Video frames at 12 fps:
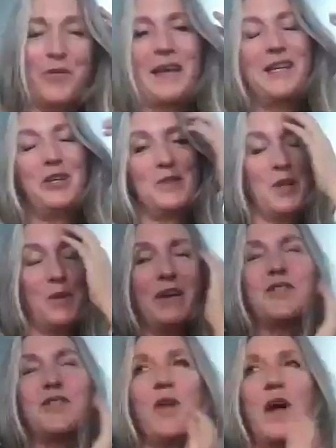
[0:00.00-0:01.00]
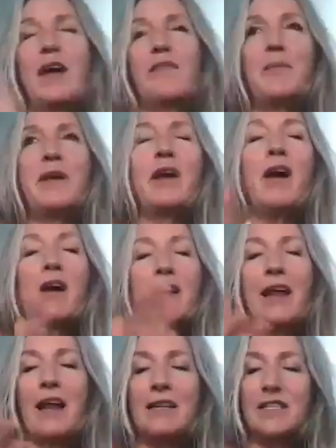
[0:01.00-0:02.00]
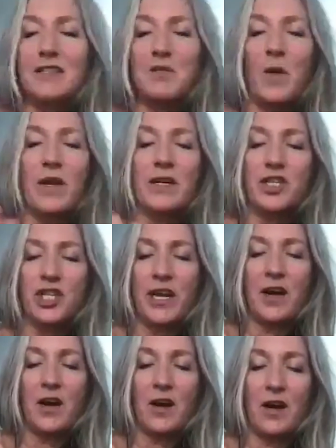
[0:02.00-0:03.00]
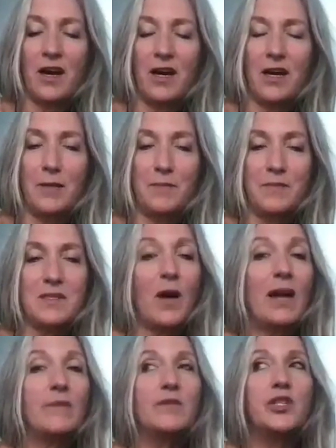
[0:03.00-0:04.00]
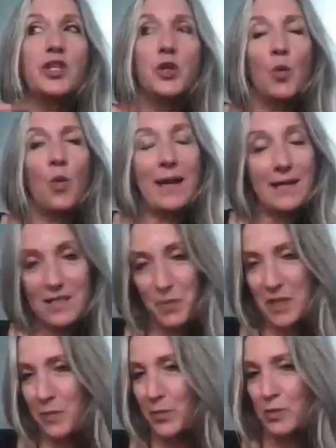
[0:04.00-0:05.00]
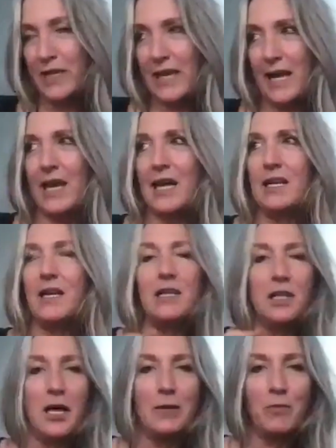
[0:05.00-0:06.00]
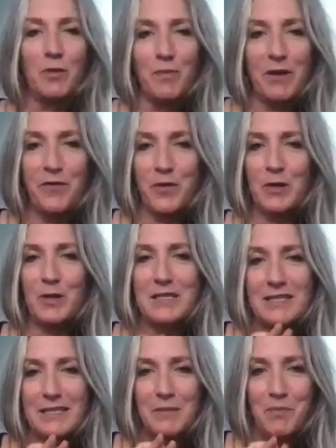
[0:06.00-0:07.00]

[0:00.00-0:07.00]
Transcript: thank you so much for having me on. And I just want to share. So I have two ways people can align with my frequency